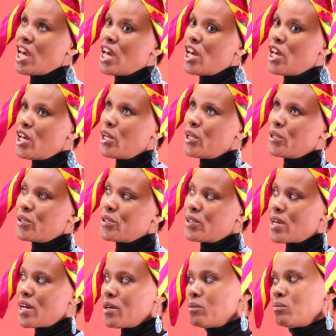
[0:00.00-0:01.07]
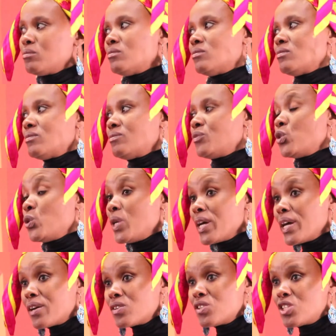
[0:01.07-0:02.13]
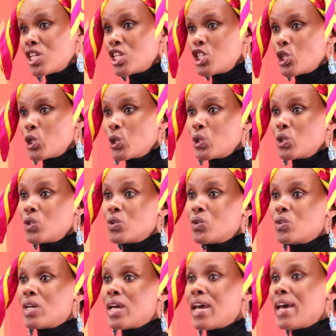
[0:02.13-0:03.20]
and I'm doing a research on